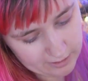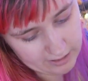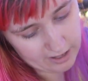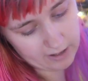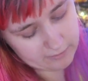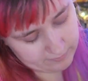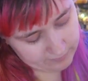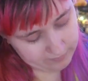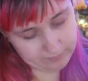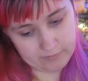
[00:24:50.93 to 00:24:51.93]
Yeah,
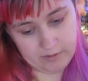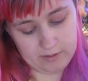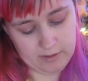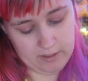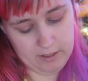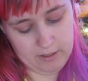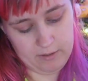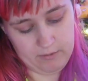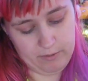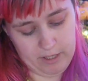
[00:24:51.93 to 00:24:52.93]

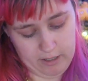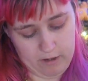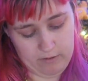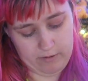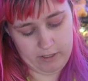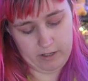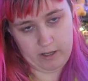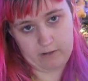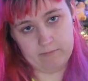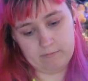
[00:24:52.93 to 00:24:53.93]
we ain't going there
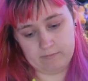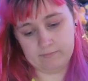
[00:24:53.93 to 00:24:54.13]
yet.